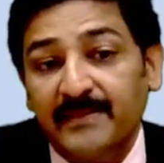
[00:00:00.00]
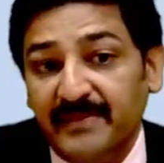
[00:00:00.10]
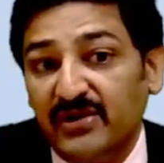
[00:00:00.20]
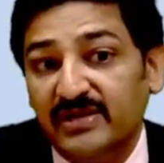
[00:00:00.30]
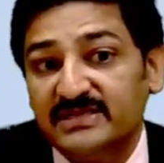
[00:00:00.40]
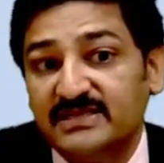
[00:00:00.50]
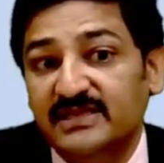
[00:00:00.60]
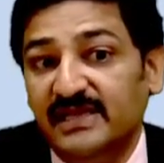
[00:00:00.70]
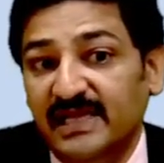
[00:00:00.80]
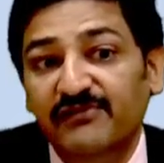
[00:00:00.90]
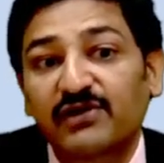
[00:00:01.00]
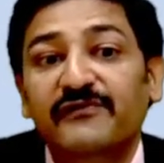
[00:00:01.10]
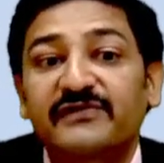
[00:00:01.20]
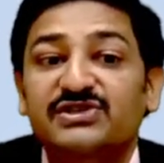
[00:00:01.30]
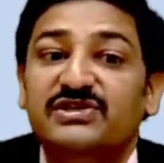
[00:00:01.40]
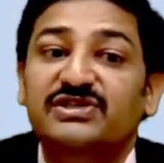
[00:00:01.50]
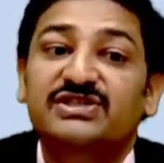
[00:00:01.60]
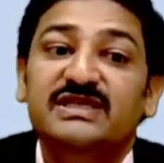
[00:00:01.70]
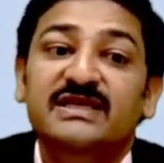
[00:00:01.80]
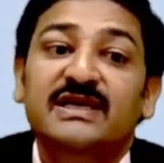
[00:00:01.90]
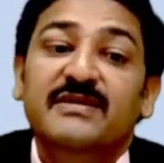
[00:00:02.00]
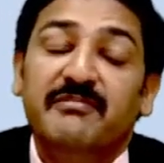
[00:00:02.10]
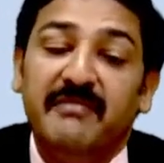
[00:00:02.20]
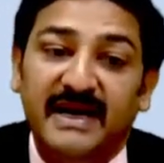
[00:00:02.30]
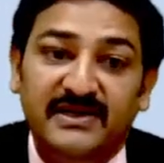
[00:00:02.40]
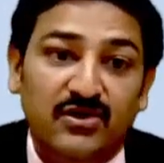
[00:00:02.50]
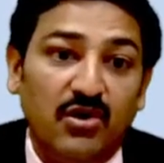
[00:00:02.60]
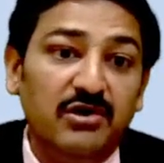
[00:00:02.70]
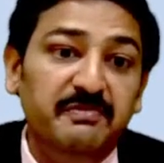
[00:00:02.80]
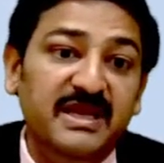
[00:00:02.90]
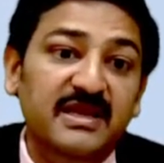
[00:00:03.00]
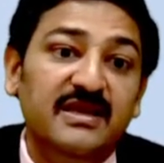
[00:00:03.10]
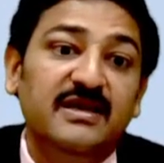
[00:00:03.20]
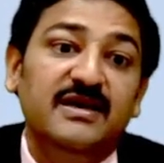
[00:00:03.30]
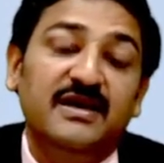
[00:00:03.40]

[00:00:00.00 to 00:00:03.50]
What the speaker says: because the level of strategy might not be